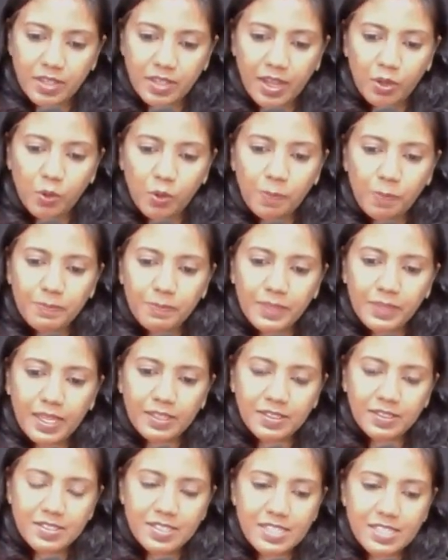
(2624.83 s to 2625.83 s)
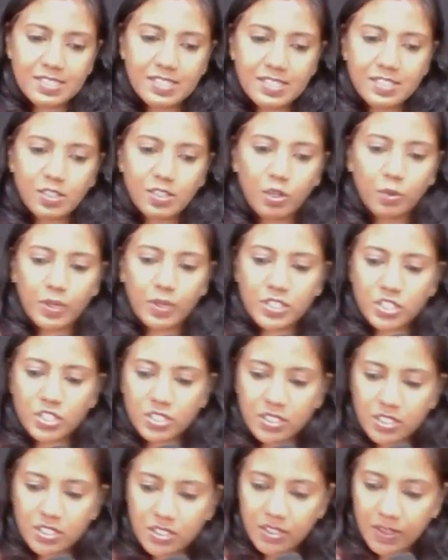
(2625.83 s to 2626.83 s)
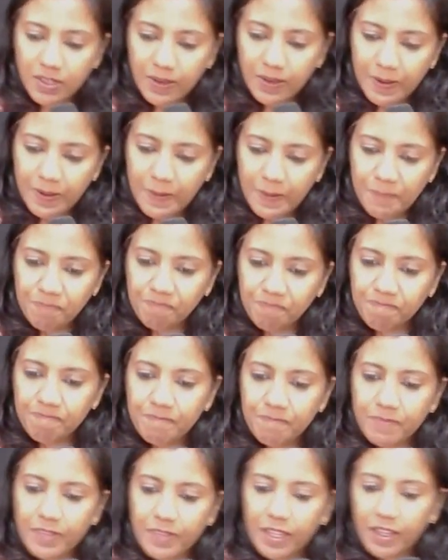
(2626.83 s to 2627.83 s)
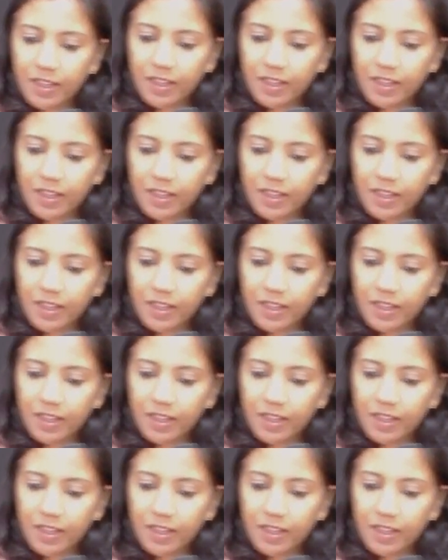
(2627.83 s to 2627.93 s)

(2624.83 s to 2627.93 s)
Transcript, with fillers: I hope that addresses your question. Mm.